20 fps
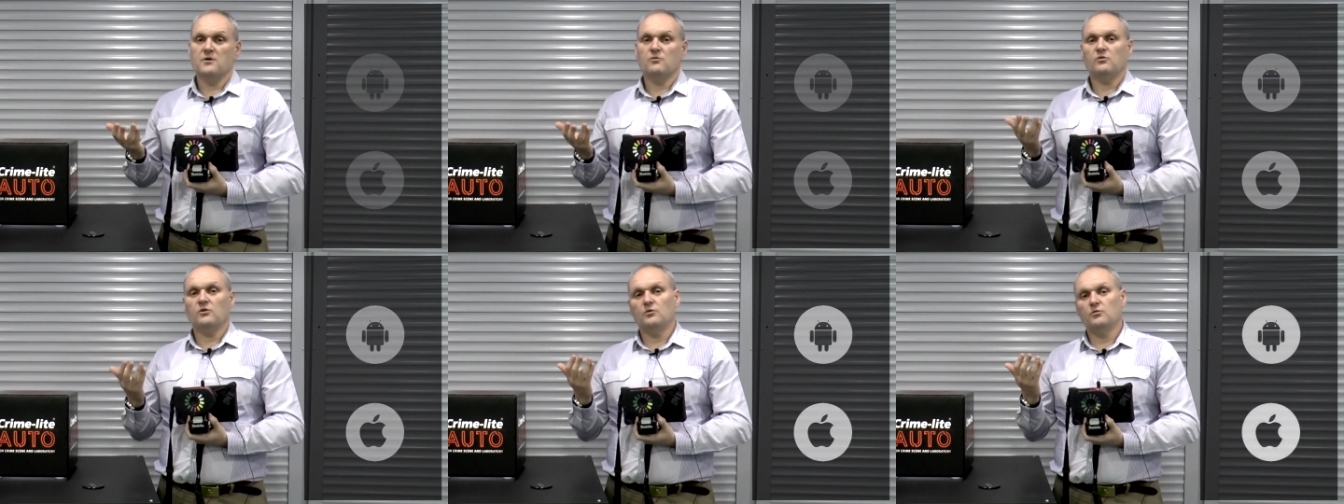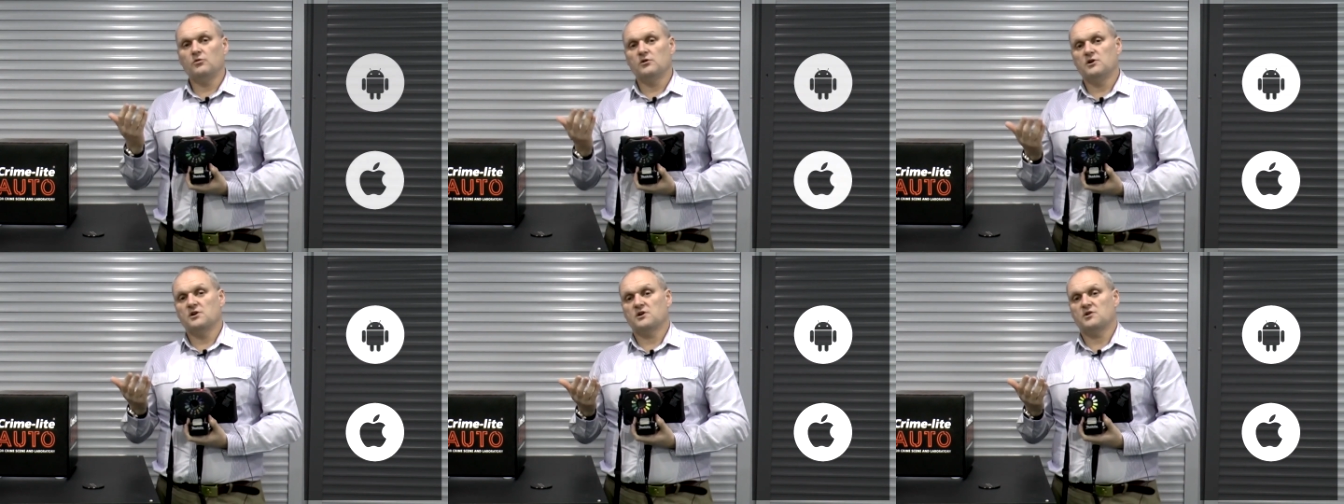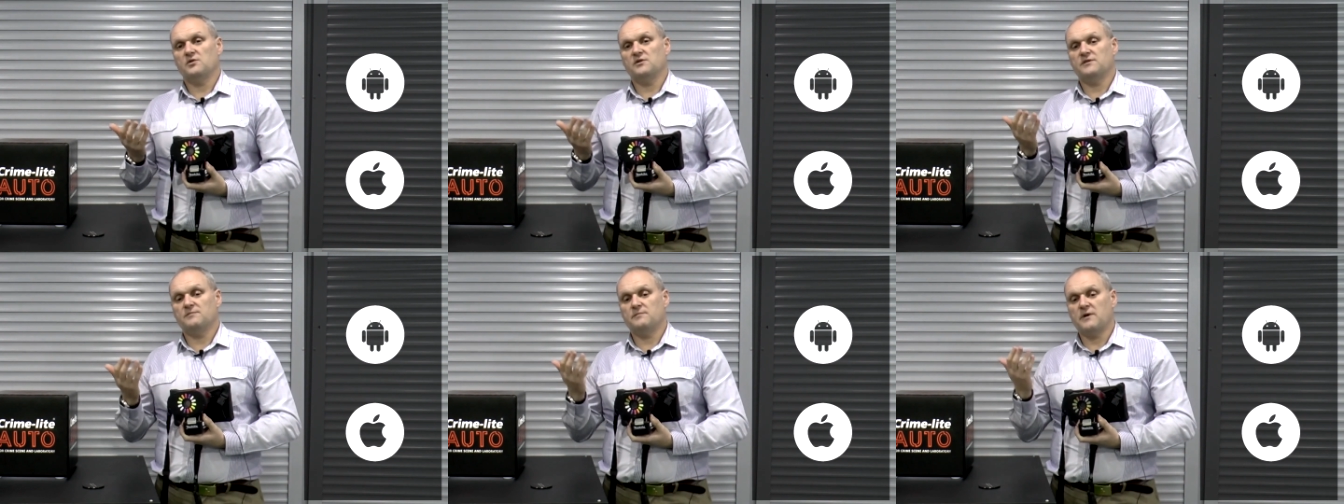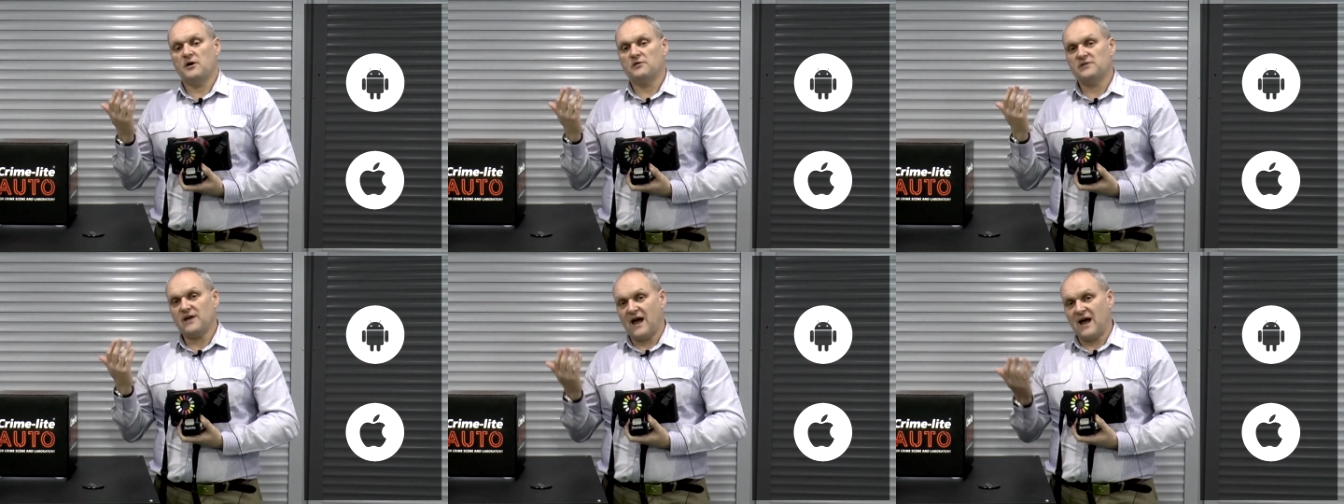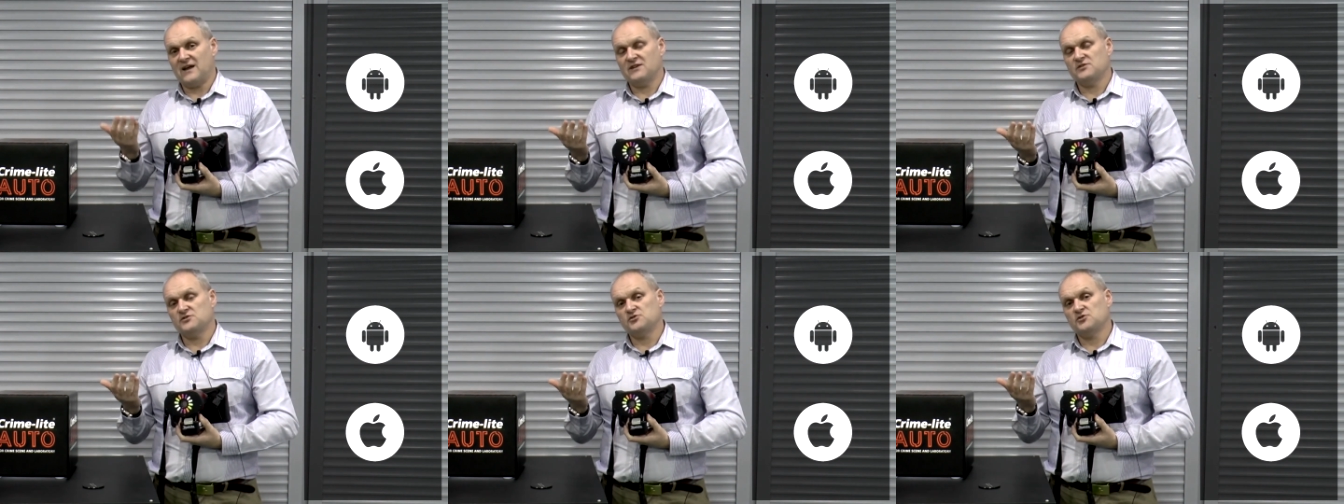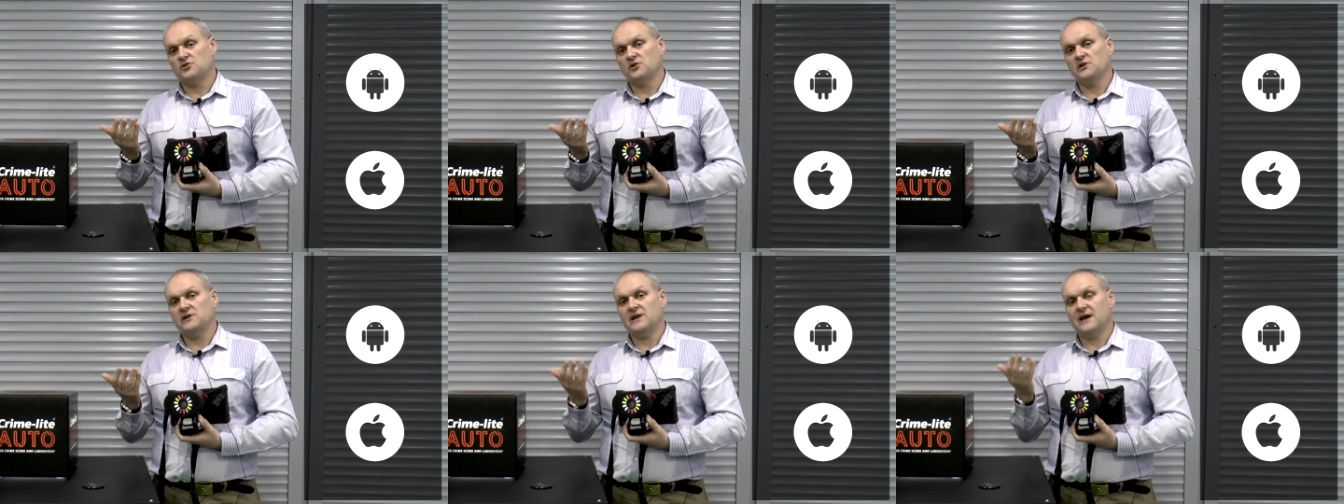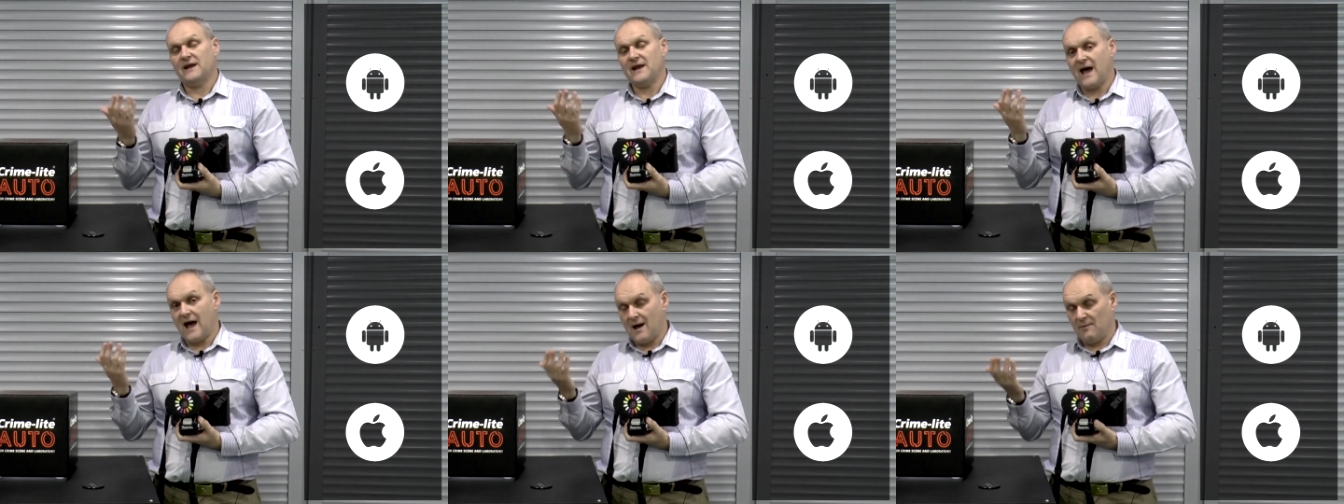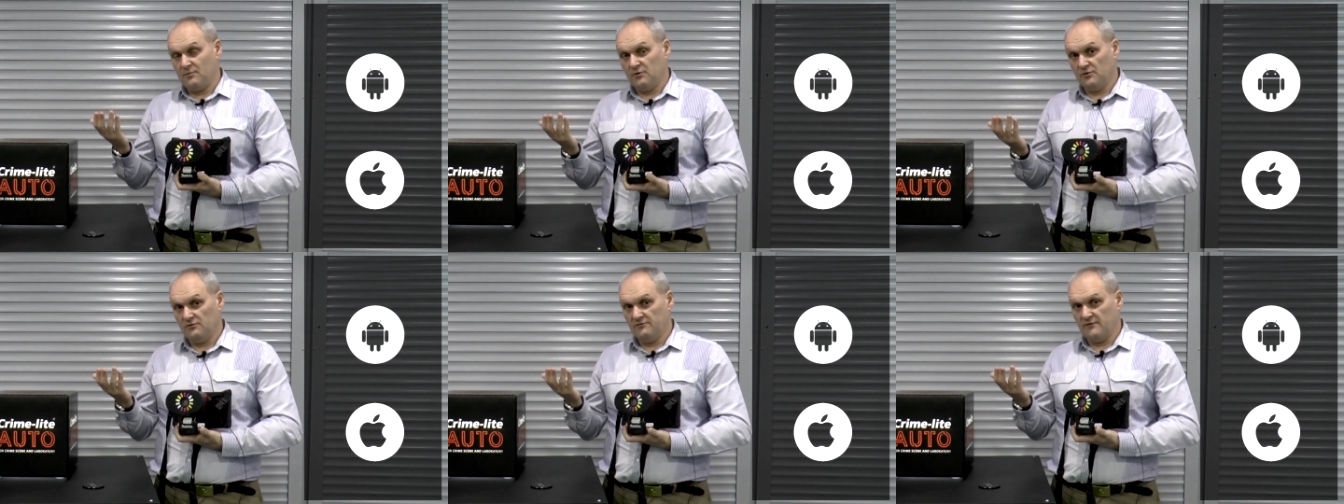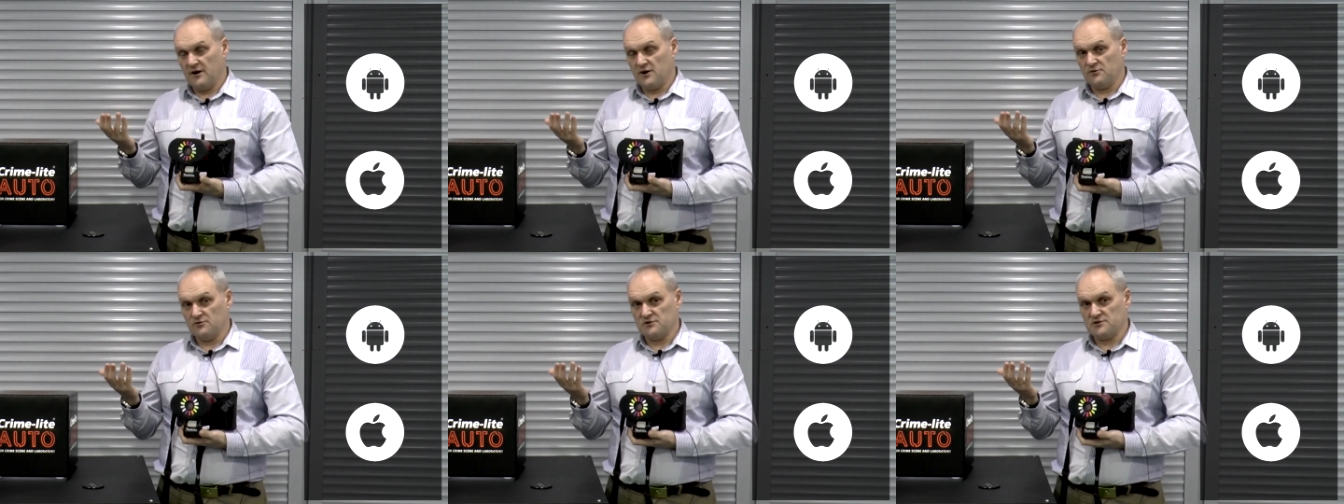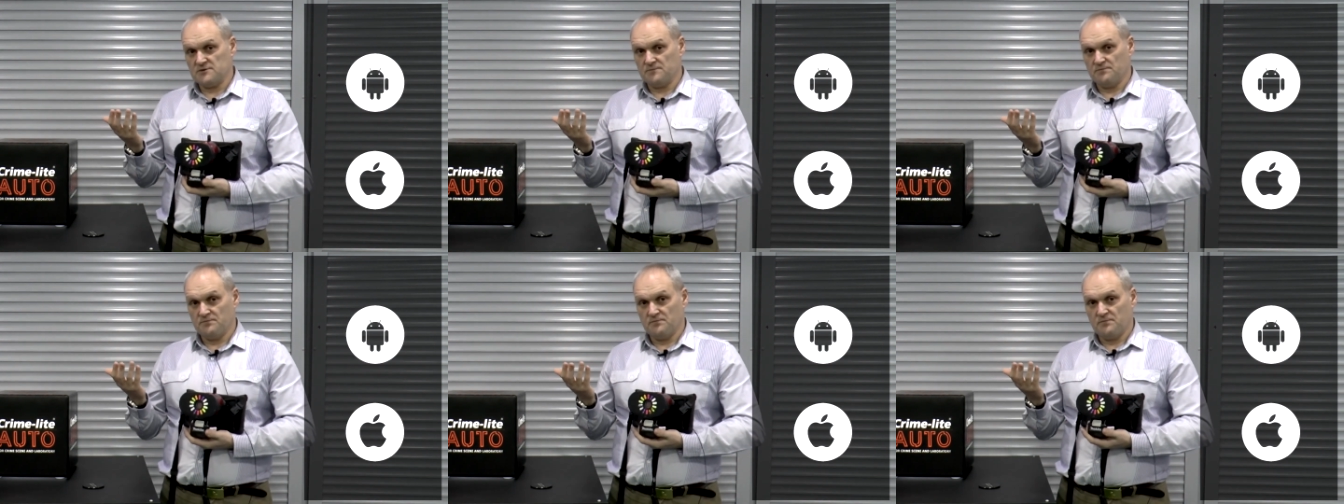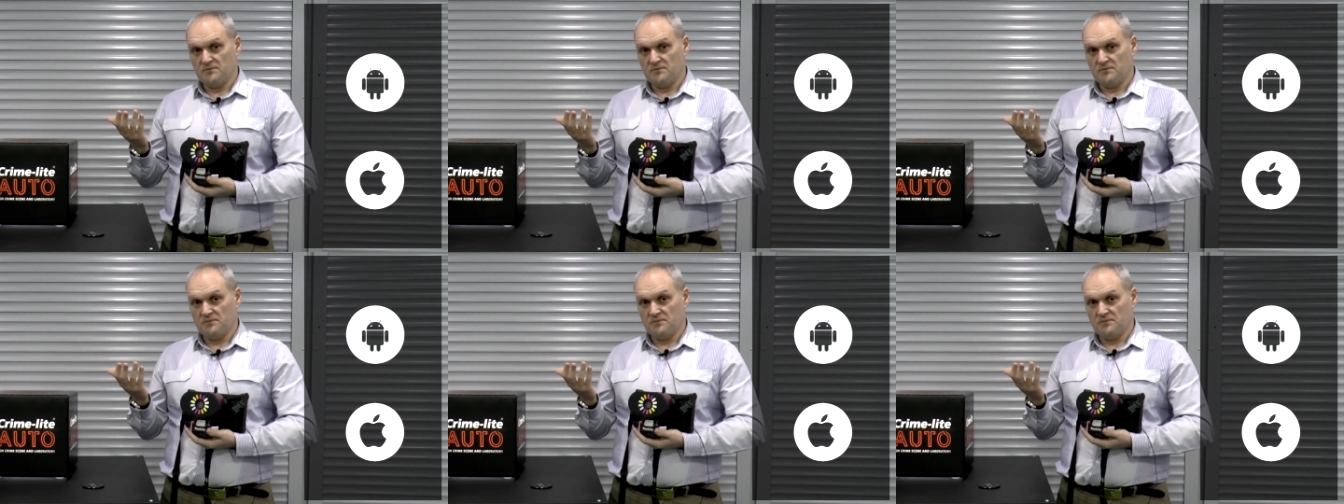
will work with both Android and Apple phones.